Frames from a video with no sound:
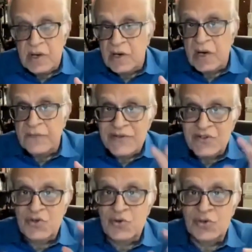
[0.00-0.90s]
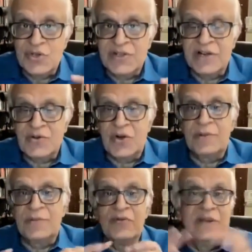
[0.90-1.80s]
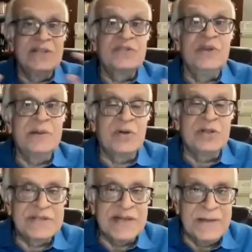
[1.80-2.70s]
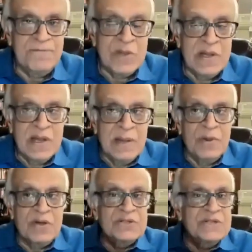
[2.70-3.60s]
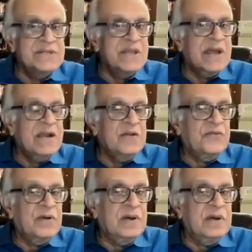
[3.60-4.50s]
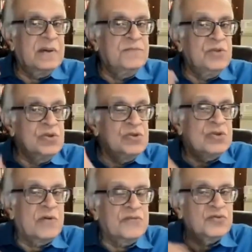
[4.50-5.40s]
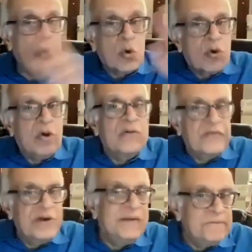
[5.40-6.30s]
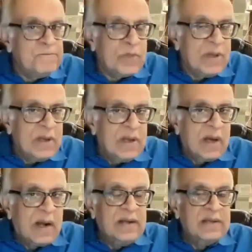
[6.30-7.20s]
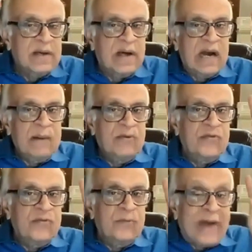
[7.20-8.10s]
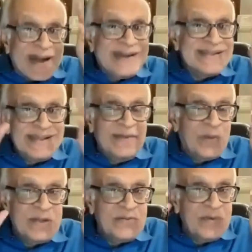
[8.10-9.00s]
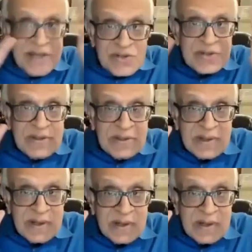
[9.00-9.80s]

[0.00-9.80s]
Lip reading: There are a lot of institutions that talk about religious freedom all the time, because this is a kind of abuse of so-called freedom under the garb of practicing one's religion